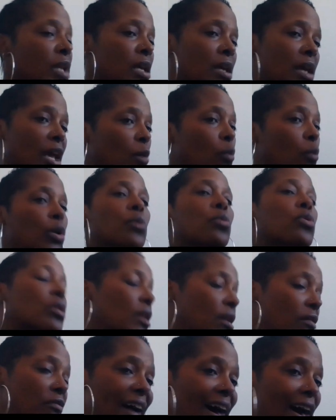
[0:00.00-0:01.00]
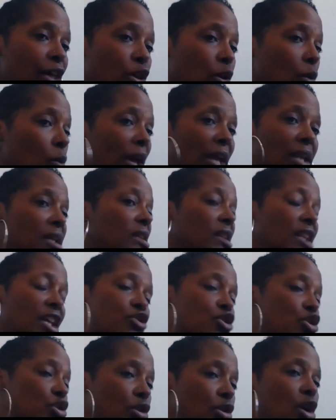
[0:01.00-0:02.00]
and we will evaluate and
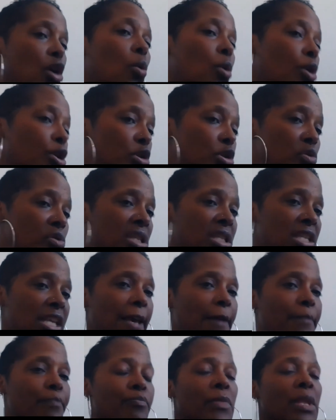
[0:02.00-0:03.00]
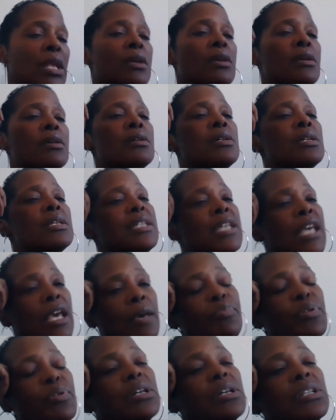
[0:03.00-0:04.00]
let you know where you sit.
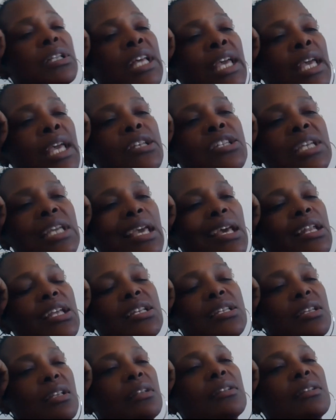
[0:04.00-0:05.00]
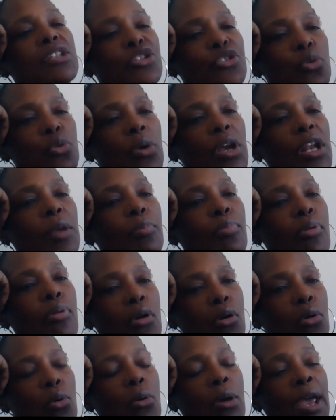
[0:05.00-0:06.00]
Typically, to get into the Lender Ready
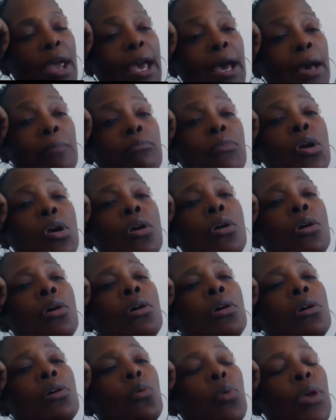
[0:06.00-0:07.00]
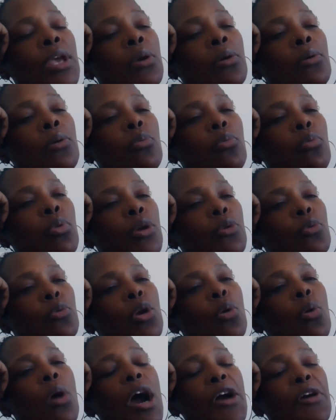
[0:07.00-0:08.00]
program, we would
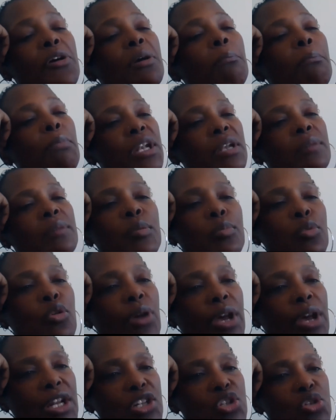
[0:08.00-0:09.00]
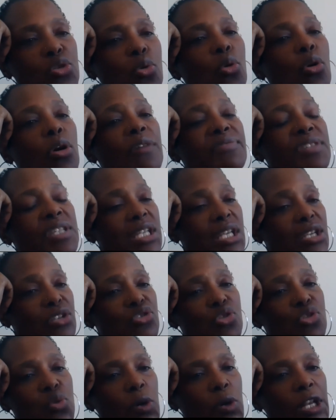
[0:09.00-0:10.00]
require a minimum credit score of
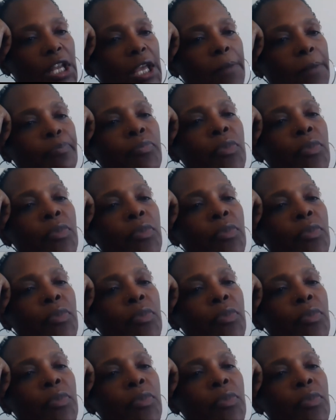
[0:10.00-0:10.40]
620,